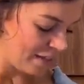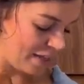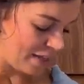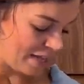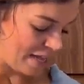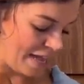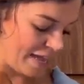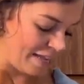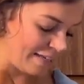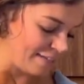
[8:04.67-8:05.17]

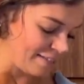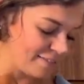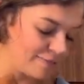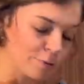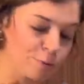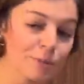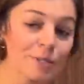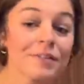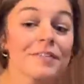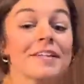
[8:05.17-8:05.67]
and
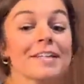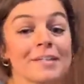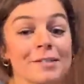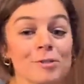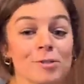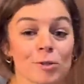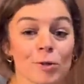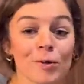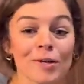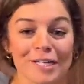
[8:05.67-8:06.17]
really
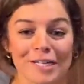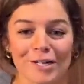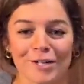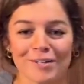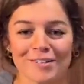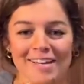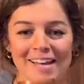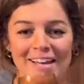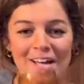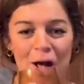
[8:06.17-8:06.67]
enjoy
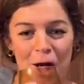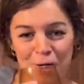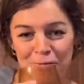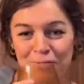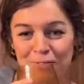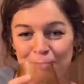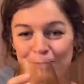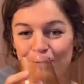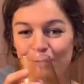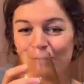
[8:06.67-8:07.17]
your day off
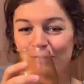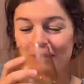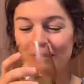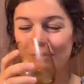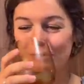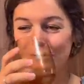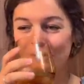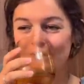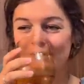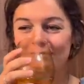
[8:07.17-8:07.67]
from the
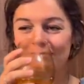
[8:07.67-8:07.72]
field.